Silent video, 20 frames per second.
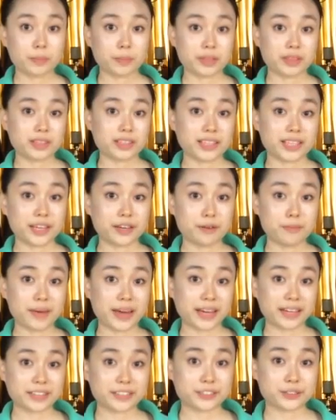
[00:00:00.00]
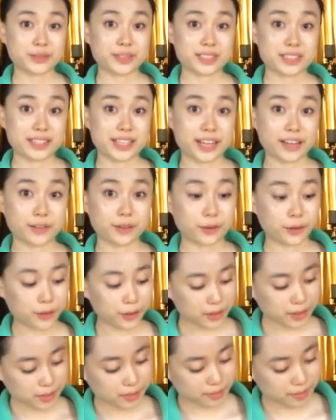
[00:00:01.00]
Put the nail back into its nail
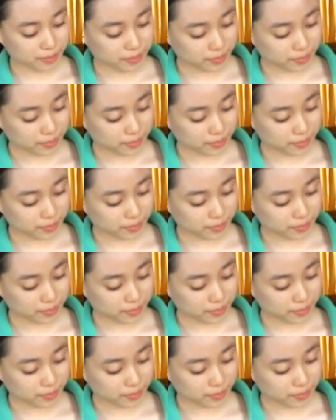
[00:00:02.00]
hole,